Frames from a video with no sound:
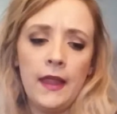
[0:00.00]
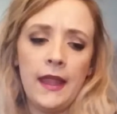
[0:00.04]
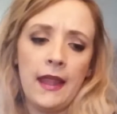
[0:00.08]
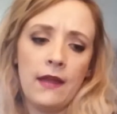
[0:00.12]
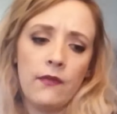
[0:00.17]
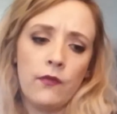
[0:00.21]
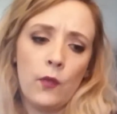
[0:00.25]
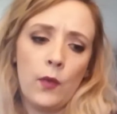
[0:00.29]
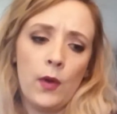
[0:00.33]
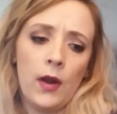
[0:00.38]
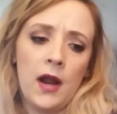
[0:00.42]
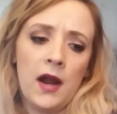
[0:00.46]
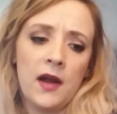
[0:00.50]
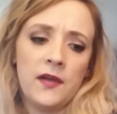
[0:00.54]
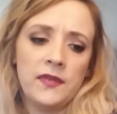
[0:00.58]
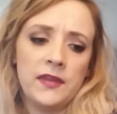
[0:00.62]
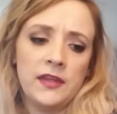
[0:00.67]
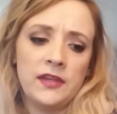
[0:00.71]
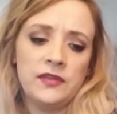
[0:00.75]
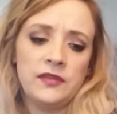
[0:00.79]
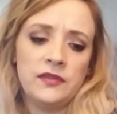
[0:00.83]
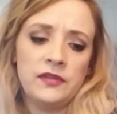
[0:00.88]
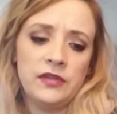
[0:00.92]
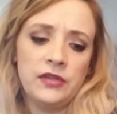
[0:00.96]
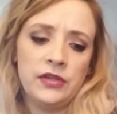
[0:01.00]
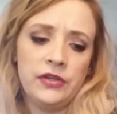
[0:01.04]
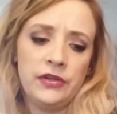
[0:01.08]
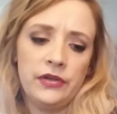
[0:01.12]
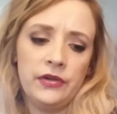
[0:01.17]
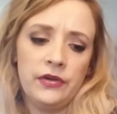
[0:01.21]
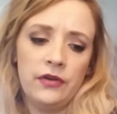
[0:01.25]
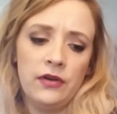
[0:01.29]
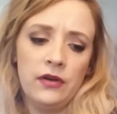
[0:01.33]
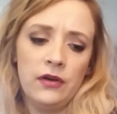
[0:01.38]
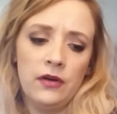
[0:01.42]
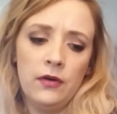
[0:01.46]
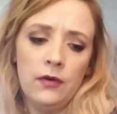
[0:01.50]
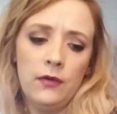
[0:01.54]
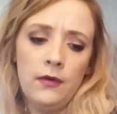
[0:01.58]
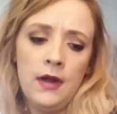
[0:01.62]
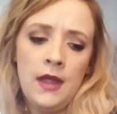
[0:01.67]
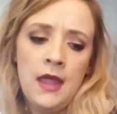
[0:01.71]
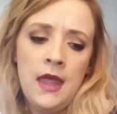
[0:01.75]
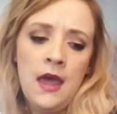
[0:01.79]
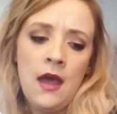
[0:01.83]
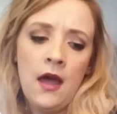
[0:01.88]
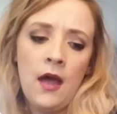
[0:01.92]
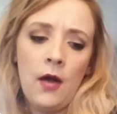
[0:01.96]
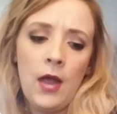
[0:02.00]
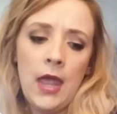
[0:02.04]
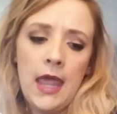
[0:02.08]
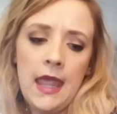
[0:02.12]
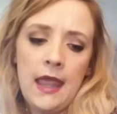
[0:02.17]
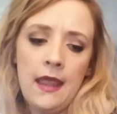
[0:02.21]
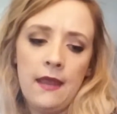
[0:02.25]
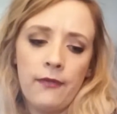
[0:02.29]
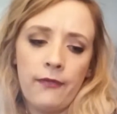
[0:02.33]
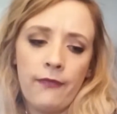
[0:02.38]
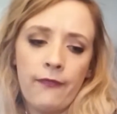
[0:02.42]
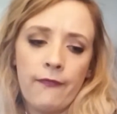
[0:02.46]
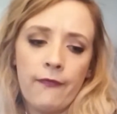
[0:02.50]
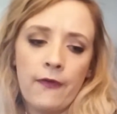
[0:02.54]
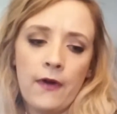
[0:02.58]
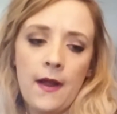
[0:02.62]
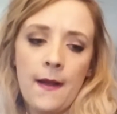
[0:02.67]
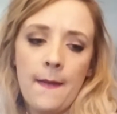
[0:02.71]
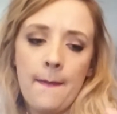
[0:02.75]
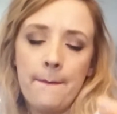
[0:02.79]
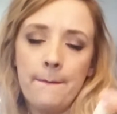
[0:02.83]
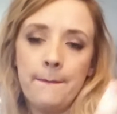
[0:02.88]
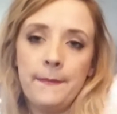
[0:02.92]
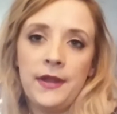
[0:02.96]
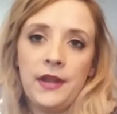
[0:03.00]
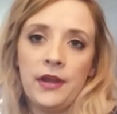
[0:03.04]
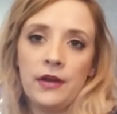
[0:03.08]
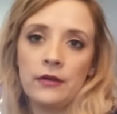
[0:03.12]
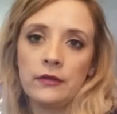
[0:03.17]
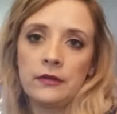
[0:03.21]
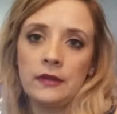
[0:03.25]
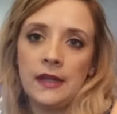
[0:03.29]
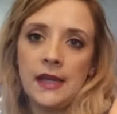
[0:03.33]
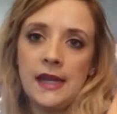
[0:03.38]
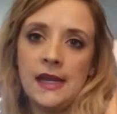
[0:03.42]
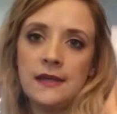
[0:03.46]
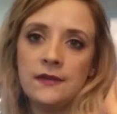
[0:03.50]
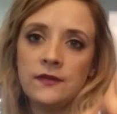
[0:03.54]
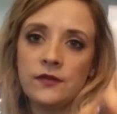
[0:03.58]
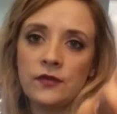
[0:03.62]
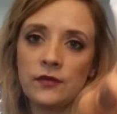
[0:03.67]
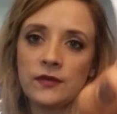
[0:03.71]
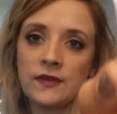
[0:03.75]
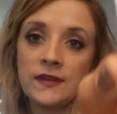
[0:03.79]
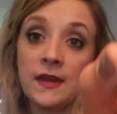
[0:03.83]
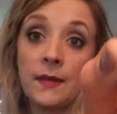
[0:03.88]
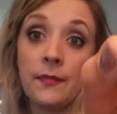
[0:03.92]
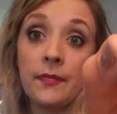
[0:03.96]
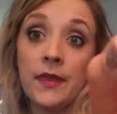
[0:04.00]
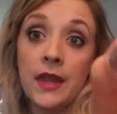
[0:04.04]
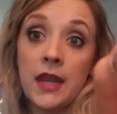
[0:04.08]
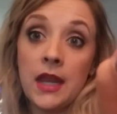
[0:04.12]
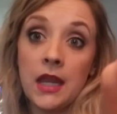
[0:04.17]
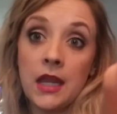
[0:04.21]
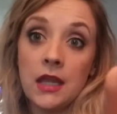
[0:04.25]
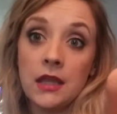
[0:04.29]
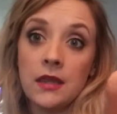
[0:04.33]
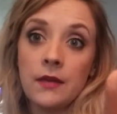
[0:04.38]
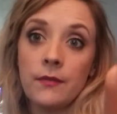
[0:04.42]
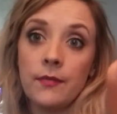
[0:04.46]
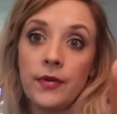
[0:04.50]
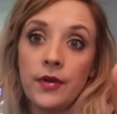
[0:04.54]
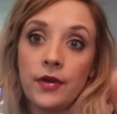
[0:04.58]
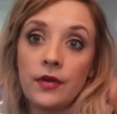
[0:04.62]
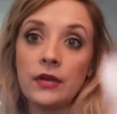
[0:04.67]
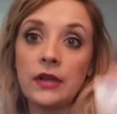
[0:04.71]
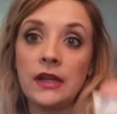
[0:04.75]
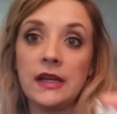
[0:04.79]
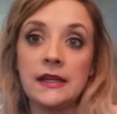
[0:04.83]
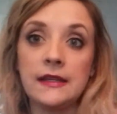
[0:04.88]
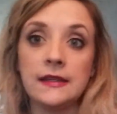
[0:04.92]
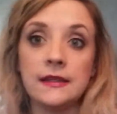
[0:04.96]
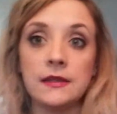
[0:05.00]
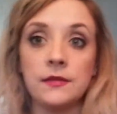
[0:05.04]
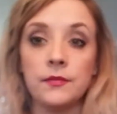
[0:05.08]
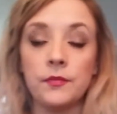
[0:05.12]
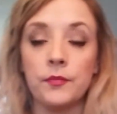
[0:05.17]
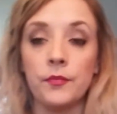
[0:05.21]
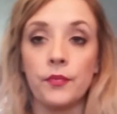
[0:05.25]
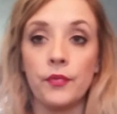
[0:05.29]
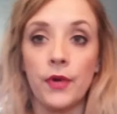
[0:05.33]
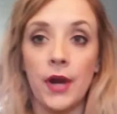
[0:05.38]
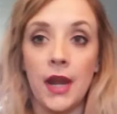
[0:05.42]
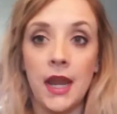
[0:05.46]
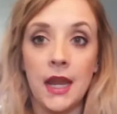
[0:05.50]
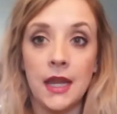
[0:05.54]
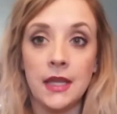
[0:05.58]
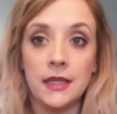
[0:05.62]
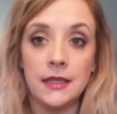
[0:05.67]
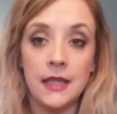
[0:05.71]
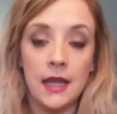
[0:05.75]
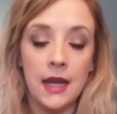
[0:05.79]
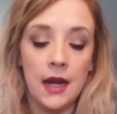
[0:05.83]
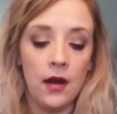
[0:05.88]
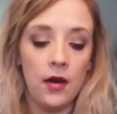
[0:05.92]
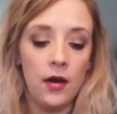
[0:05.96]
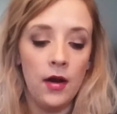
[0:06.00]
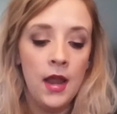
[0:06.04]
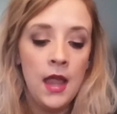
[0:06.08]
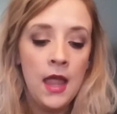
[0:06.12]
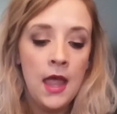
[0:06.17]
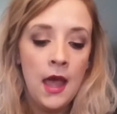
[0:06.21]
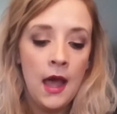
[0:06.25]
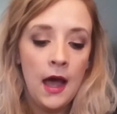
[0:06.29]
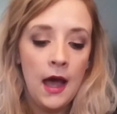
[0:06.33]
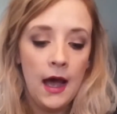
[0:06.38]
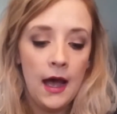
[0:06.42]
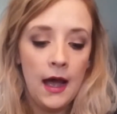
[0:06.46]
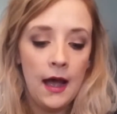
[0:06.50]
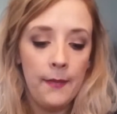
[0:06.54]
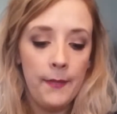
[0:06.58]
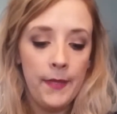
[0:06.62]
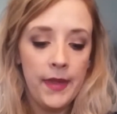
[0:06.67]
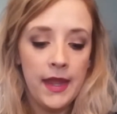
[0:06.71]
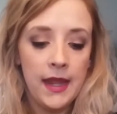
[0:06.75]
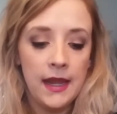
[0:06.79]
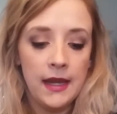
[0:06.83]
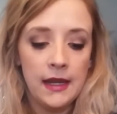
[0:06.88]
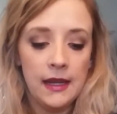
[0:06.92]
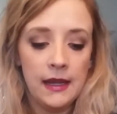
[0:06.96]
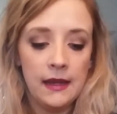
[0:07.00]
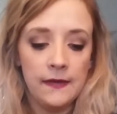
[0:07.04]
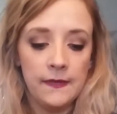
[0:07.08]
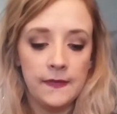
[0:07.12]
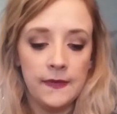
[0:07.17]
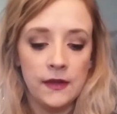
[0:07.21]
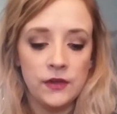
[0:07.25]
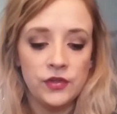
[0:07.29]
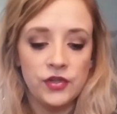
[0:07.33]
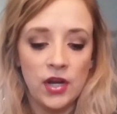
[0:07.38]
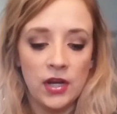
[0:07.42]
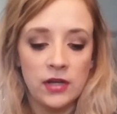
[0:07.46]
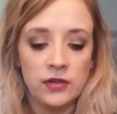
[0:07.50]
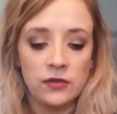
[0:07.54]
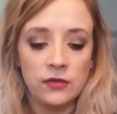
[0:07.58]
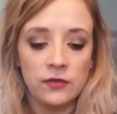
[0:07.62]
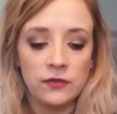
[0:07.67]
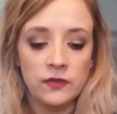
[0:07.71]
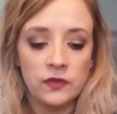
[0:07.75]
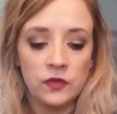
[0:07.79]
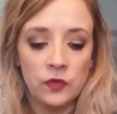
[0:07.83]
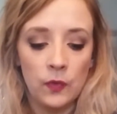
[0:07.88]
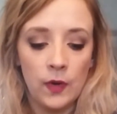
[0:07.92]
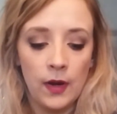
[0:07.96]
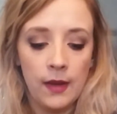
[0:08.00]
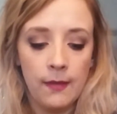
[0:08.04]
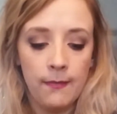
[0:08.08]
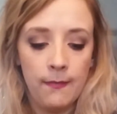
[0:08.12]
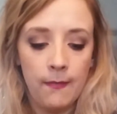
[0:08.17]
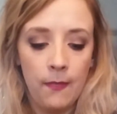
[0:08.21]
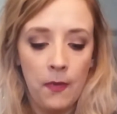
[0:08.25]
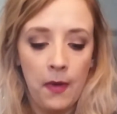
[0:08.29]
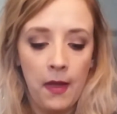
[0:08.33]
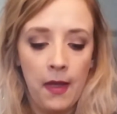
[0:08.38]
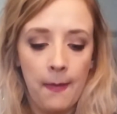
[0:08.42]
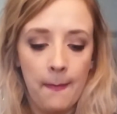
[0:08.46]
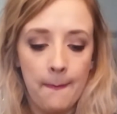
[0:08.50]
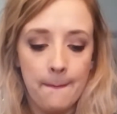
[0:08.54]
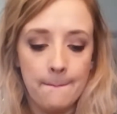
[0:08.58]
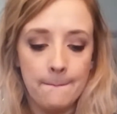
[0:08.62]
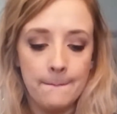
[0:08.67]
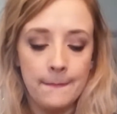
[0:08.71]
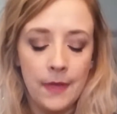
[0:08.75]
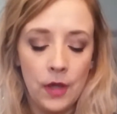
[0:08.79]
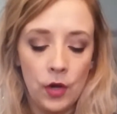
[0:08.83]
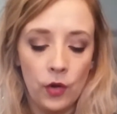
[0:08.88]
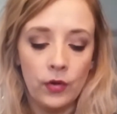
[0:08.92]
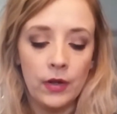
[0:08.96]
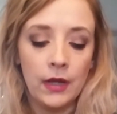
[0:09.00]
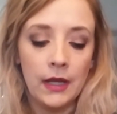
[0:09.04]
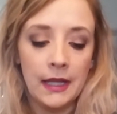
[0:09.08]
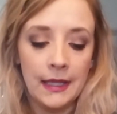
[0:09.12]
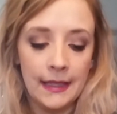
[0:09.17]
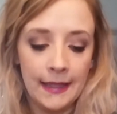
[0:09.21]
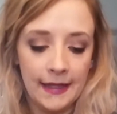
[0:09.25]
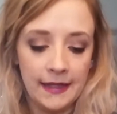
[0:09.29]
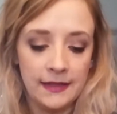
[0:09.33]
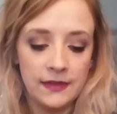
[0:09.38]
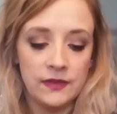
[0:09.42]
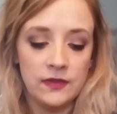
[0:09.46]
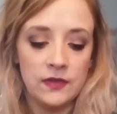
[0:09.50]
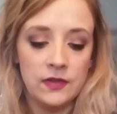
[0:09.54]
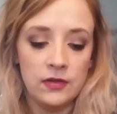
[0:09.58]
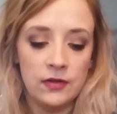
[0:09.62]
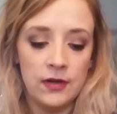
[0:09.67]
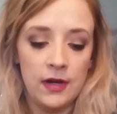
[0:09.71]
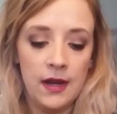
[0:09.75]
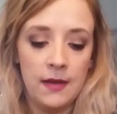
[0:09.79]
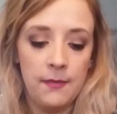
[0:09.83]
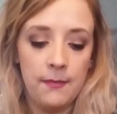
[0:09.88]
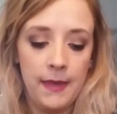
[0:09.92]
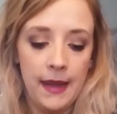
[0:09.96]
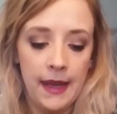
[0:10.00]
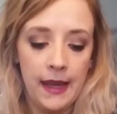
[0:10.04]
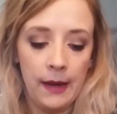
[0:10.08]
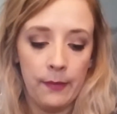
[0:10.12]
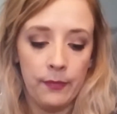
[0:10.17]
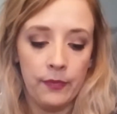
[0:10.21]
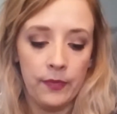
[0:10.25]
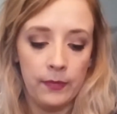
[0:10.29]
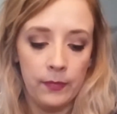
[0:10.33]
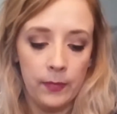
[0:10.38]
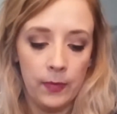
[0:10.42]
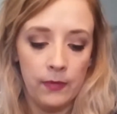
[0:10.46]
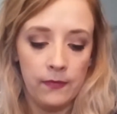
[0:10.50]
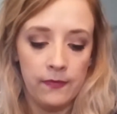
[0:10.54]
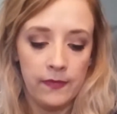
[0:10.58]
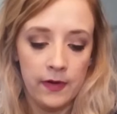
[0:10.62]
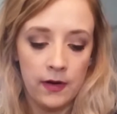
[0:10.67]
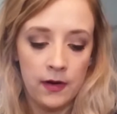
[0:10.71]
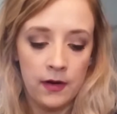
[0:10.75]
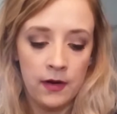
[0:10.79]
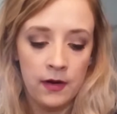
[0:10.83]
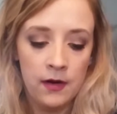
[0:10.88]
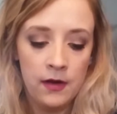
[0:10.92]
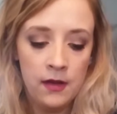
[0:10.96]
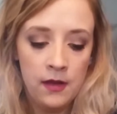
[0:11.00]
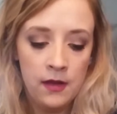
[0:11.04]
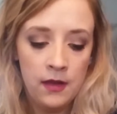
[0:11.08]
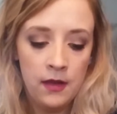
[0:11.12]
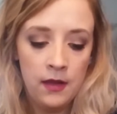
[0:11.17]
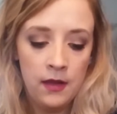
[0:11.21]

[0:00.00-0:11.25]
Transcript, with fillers: like everyone got this too, is from Pürlisse or something in the Pürlisse brand there. Um, it is the Gentle Soy Milk Cleanser and Makeup Remover.